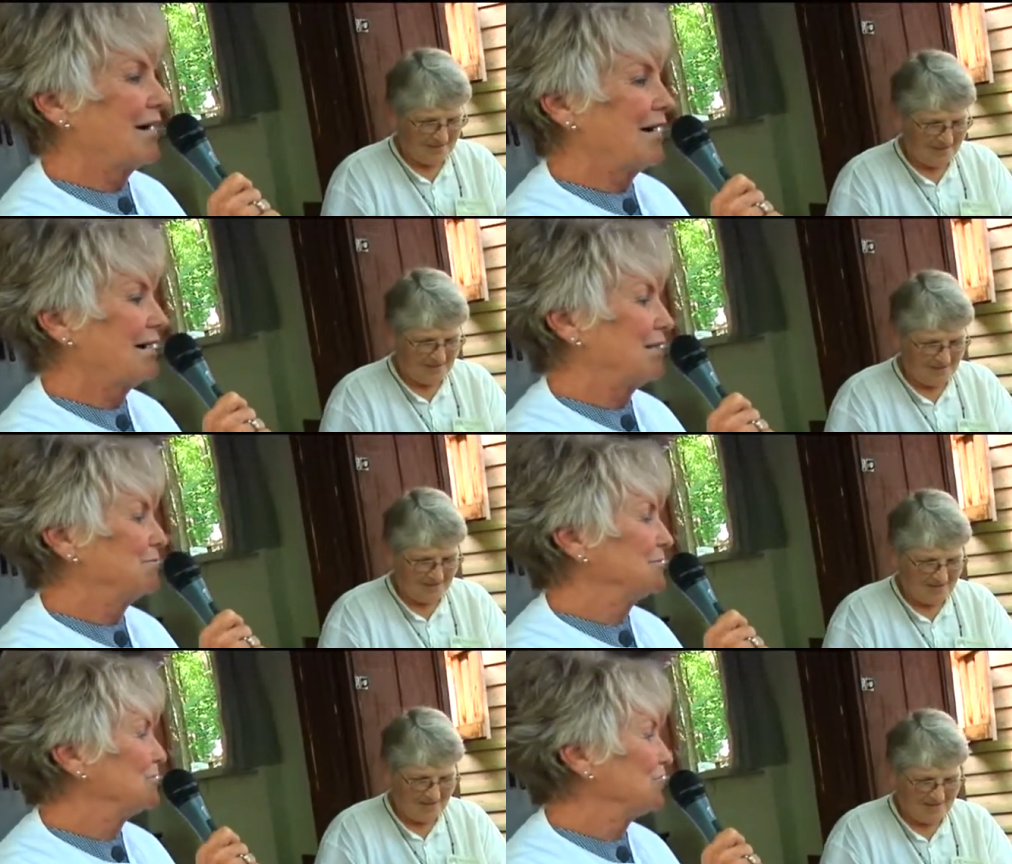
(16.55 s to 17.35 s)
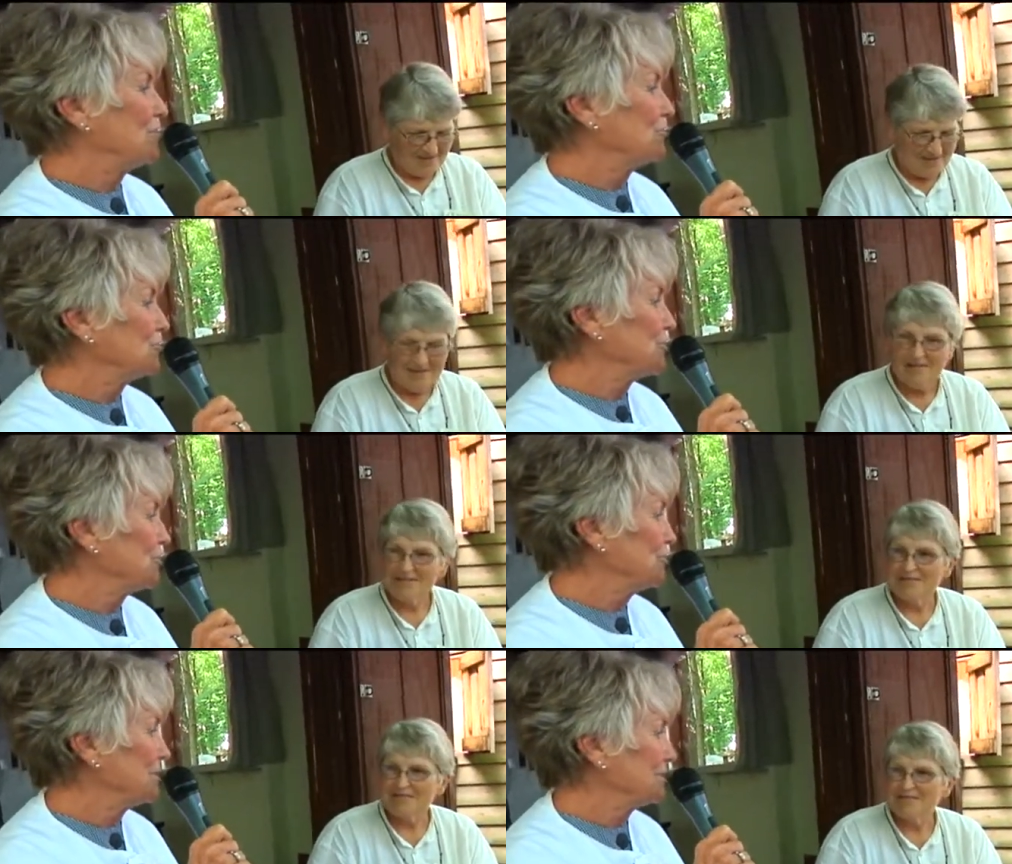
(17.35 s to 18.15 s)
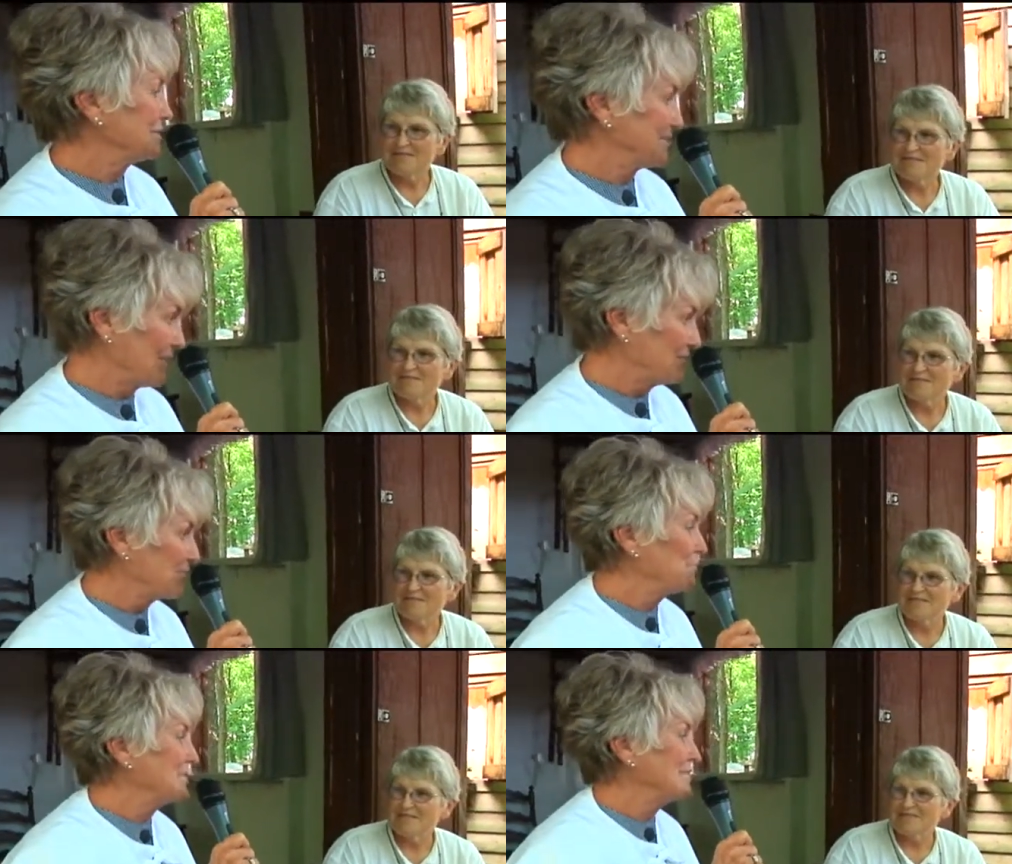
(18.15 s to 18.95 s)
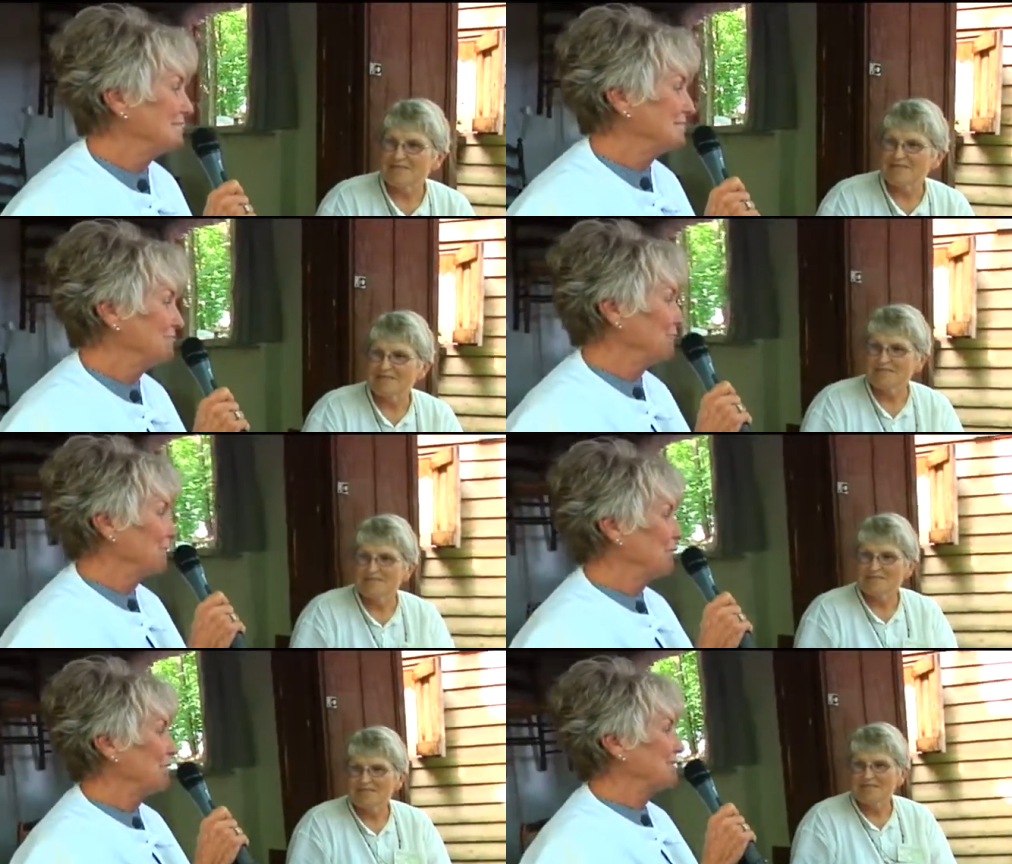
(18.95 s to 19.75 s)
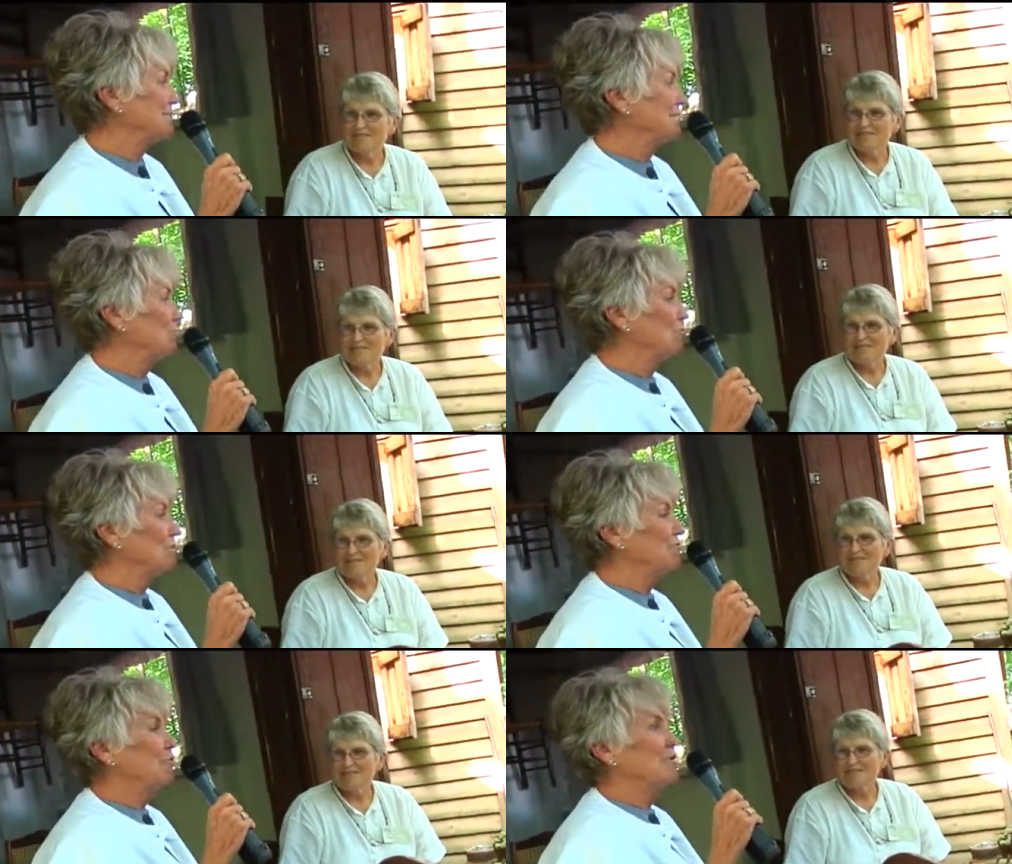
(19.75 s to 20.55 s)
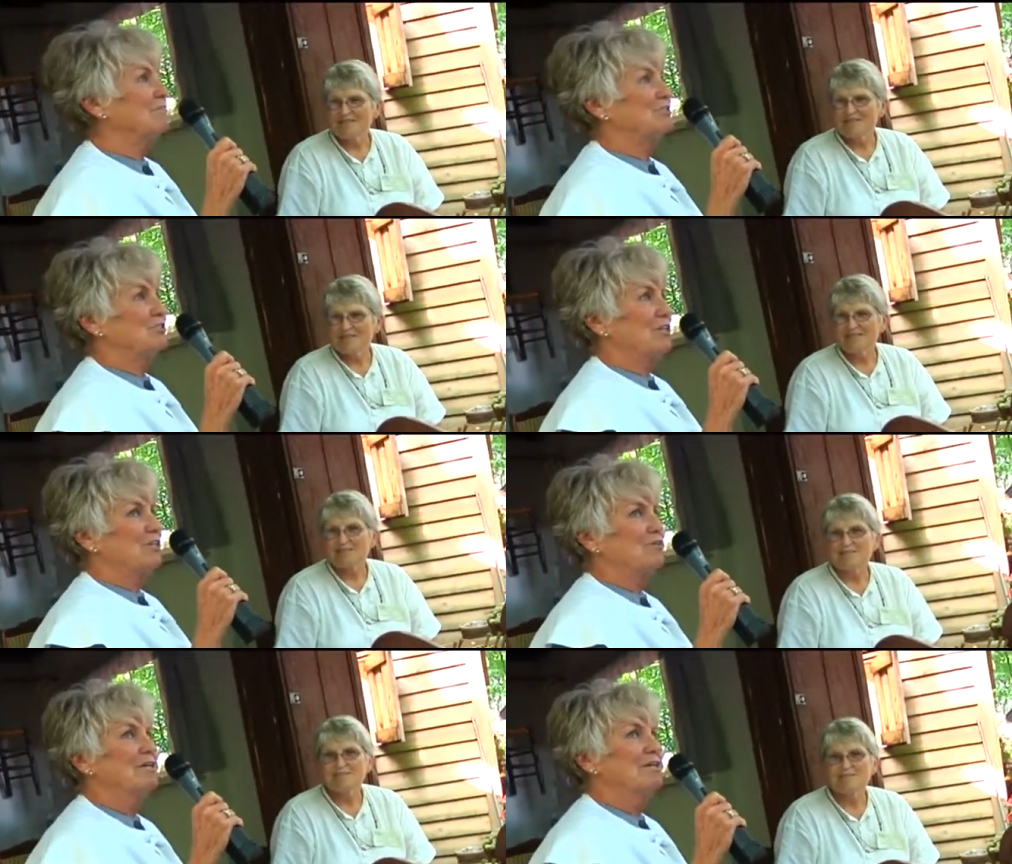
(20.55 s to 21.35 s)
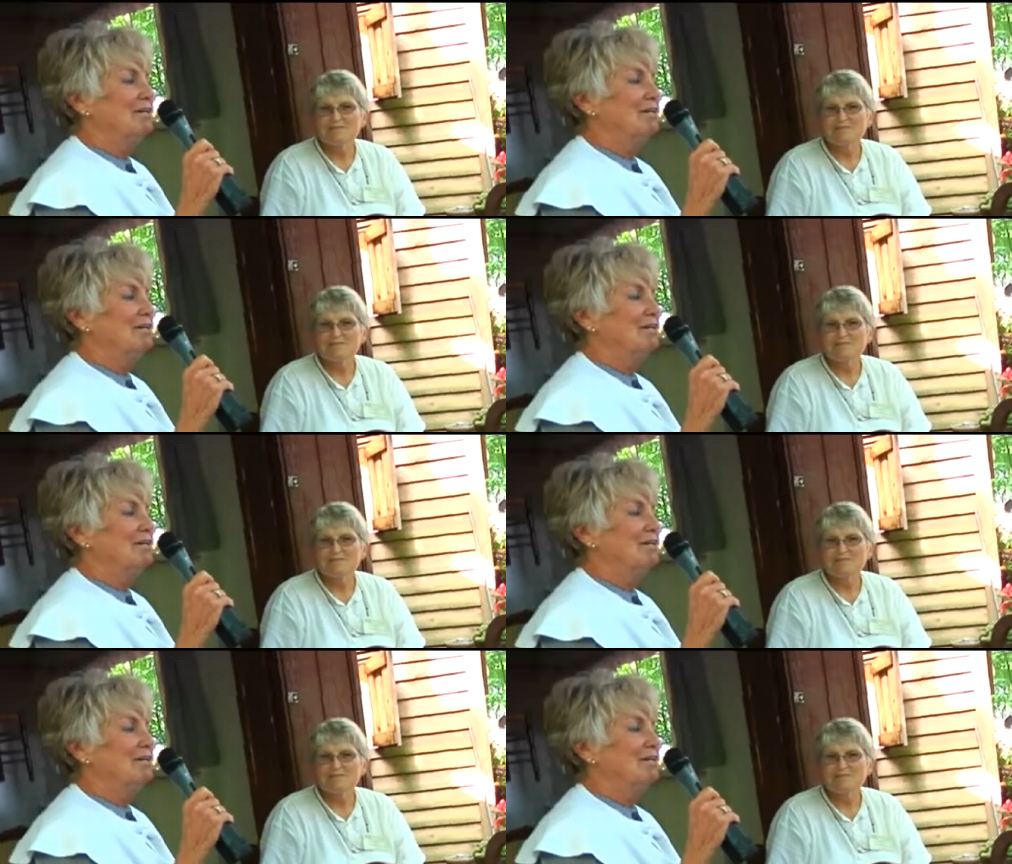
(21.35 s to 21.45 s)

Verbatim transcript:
Speaker 1: Uh, she also sells the pieces if you're interested, or if you have a chair